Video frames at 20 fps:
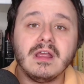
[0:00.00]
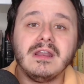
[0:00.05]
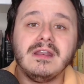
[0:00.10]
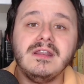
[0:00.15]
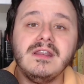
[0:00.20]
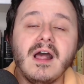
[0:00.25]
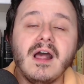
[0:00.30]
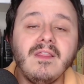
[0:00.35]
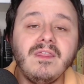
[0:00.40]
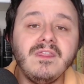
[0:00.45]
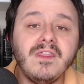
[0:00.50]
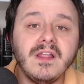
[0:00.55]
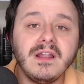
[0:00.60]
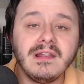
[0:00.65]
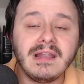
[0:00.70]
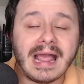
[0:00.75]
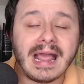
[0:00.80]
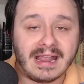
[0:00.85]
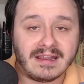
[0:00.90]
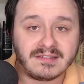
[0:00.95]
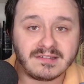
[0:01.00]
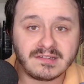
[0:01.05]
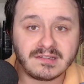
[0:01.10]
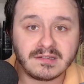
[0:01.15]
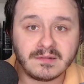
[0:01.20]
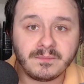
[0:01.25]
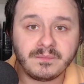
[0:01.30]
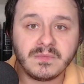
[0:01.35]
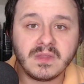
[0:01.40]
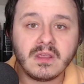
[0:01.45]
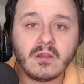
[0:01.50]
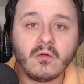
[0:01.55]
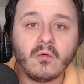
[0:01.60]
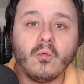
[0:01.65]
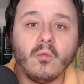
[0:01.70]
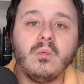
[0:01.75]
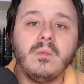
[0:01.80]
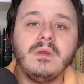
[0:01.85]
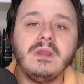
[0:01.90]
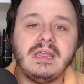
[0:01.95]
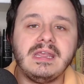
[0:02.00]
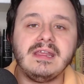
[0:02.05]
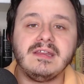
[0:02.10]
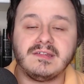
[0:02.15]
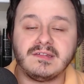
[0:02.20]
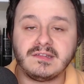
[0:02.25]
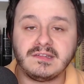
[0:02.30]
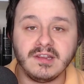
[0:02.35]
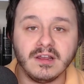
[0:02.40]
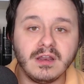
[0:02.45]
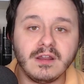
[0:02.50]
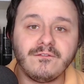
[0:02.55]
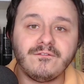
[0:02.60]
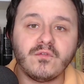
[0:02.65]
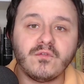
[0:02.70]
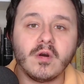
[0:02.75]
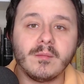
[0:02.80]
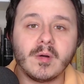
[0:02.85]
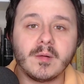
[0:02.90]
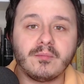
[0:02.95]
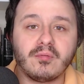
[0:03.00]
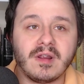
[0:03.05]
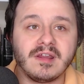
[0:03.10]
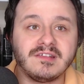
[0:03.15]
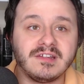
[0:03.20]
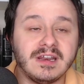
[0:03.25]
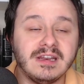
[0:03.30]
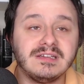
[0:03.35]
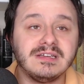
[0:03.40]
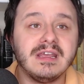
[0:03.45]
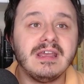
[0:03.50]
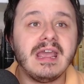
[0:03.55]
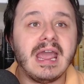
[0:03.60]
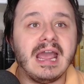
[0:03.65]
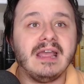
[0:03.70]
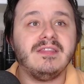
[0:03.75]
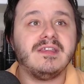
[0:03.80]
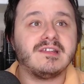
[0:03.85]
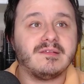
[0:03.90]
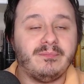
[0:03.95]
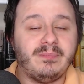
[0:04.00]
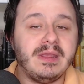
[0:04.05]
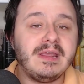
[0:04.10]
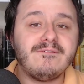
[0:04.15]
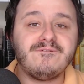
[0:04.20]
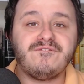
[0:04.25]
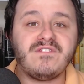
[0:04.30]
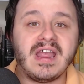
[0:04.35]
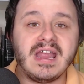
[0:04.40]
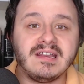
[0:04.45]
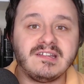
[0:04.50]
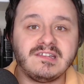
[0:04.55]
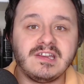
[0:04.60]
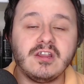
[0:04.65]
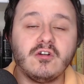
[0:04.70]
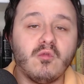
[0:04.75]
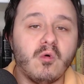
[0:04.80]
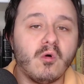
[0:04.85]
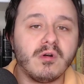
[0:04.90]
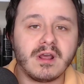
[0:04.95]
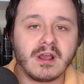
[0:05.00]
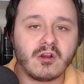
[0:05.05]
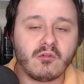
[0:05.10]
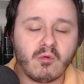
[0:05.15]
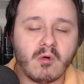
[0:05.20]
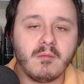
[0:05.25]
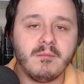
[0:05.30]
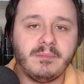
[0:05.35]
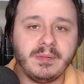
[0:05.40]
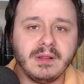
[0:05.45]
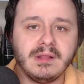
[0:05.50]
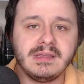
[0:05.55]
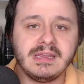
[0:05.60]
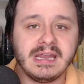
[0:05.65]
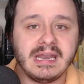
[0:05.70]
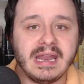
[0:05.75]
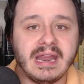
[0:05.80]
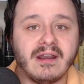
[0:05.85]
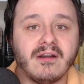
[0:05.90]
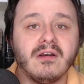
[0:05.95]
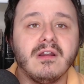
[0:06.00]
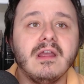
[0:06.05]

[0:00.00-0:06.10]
Nonetheless, he's still a former president and this big fancy quote unquote billionaire,